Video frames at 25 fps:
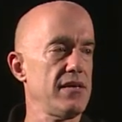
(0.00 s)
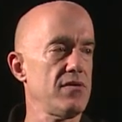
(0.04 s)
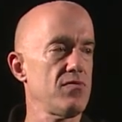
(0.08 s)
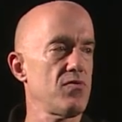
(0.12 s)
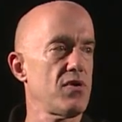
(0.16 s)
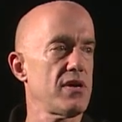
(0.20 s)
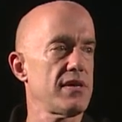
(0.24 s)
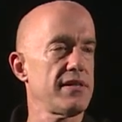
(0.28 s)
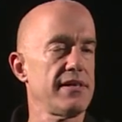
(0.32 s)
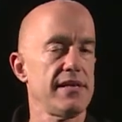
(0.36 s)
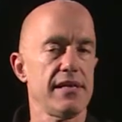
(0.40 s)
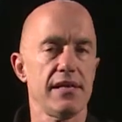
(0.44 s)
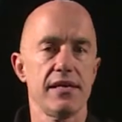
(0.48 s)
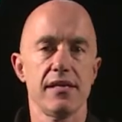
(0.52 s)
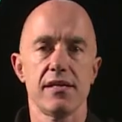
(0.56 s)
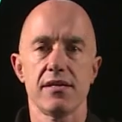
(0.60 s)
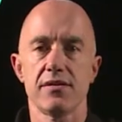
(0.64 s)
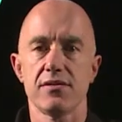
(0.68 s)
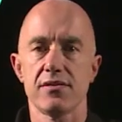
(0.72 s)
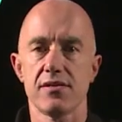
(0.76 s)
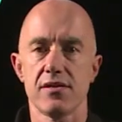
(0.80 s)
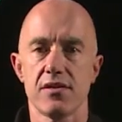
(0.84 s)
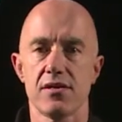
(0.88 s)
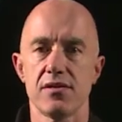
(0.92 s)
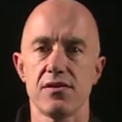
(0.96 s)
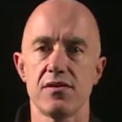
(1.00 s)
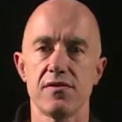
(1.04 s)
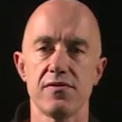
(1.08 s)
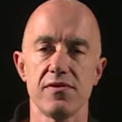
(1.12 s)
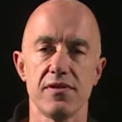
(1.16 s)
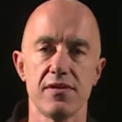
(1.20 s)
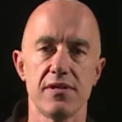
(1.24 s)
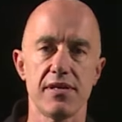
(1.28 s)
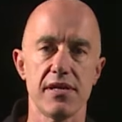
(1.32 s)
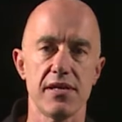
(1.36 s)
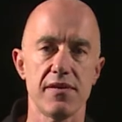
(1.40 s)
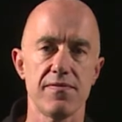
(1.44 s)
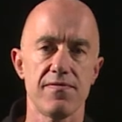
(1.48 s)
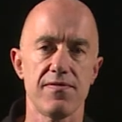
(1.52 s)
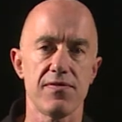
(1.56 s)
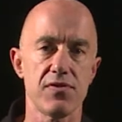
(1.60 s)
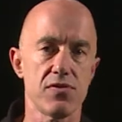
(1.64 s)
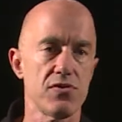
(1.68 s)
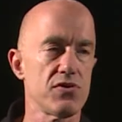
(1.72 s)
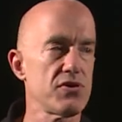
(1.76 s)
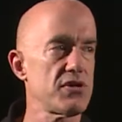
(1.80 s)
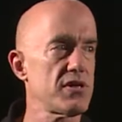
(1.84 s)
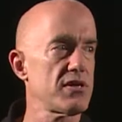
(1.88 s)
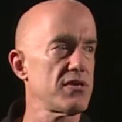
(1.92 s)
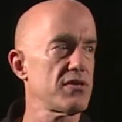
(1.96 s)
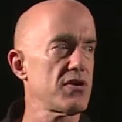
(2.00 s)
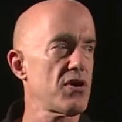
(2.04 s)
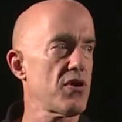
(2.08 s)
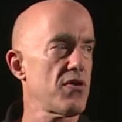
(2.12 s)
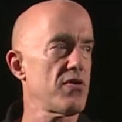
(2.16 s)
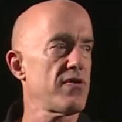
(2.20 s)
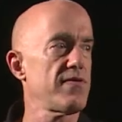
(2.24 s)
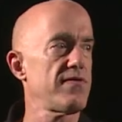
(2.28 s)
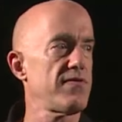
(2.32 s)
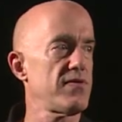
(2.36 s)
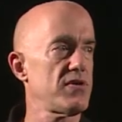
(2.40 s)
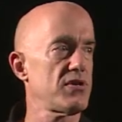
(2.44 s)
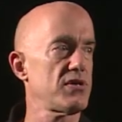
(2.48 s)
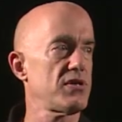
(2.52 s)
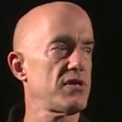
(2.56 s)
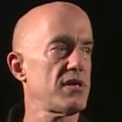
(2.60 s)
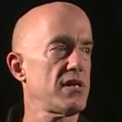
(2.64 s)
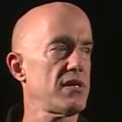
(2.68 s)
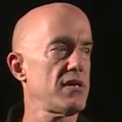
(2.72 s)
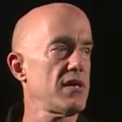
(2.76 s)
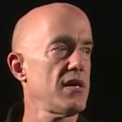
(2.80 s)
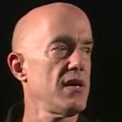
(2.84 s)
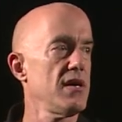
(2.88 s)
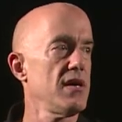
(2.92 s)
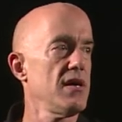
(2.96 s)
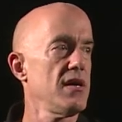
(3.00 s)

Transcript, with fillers: where d is the diffusion coefficient,